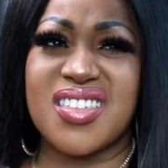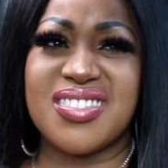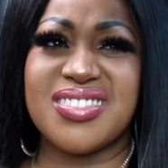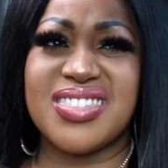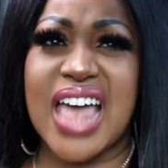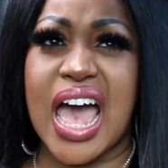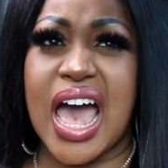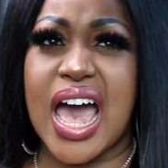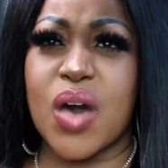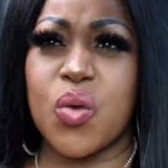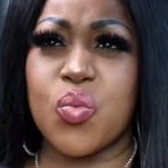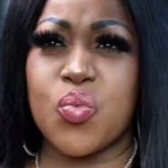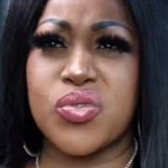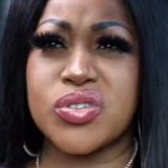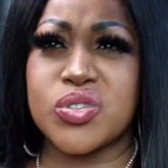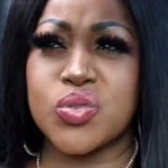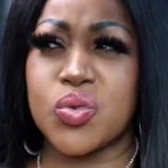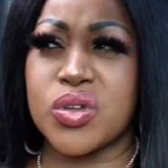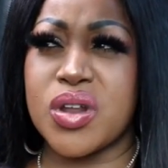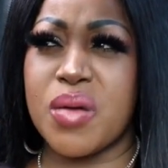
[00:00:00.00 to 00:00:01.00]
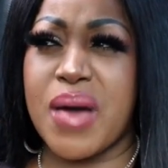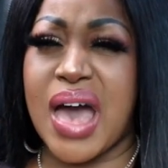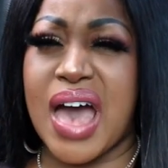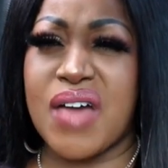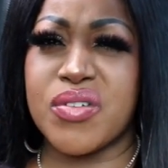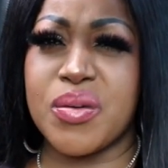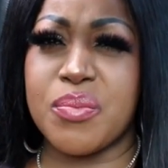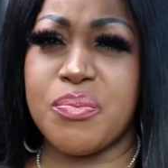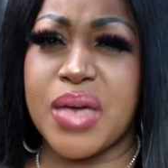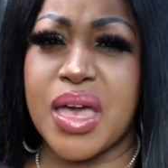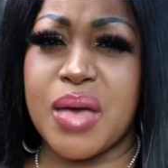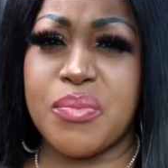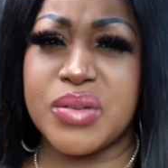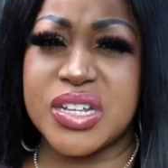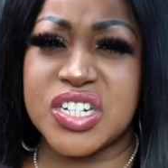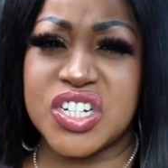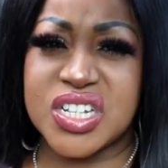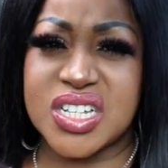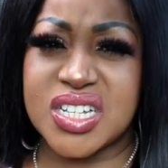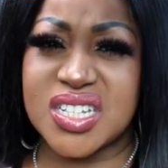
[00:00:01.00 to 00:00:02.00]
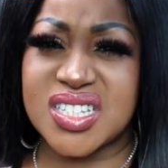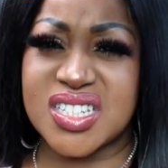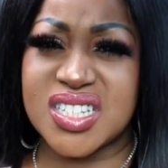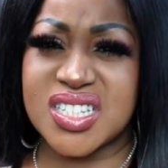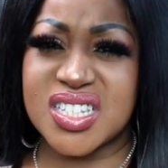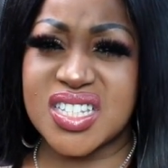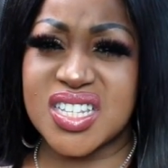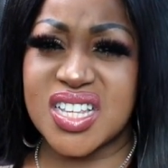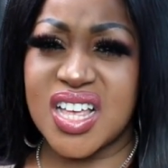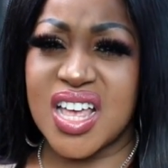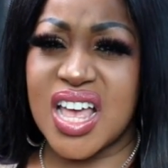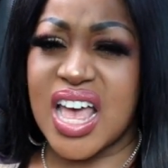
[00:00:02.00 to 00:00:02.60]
that was talking about having bare bitches.